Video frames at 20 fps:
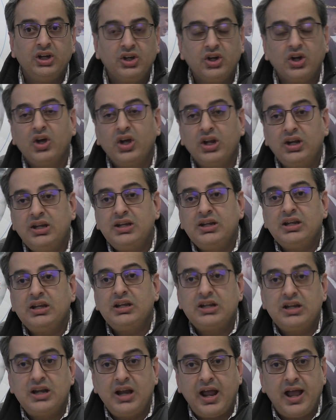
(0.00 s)
you're going to
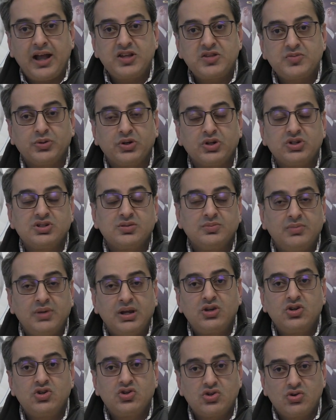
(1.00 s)
need an expert to
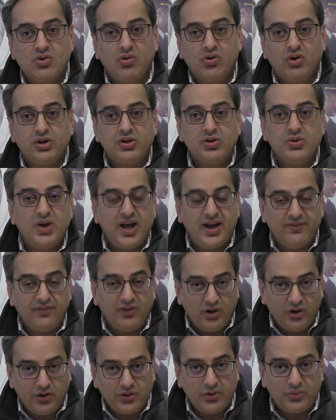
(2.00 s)
make sure you have
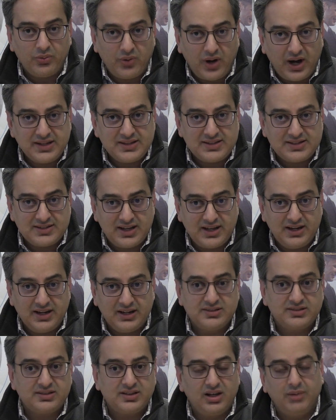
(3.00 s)
all the right
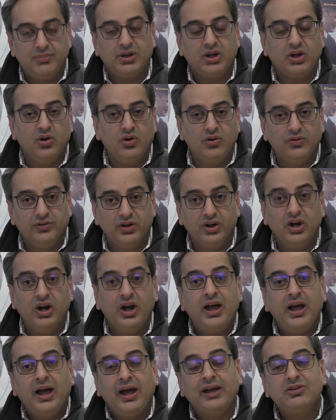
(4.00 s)
settings coming over,
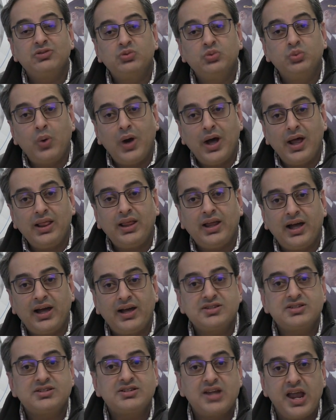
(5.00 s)
as well
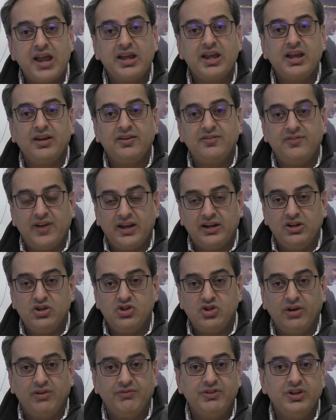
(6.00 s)
as taking
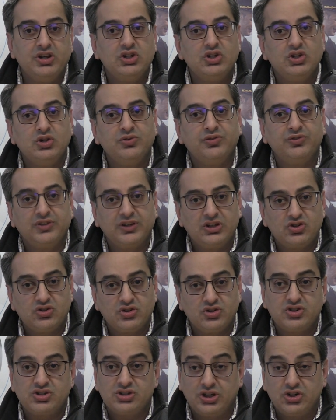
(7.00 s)
advantage of the new
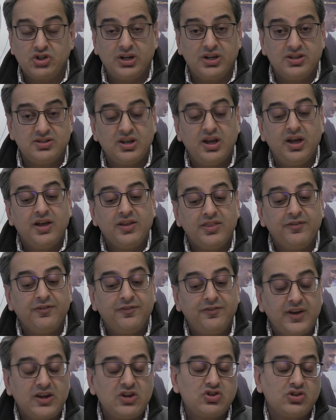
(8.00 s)
features such as the
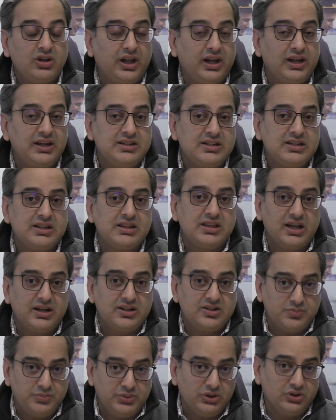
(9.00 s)
facial ID that
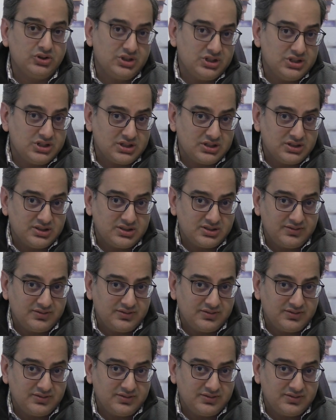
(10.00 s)
is built into this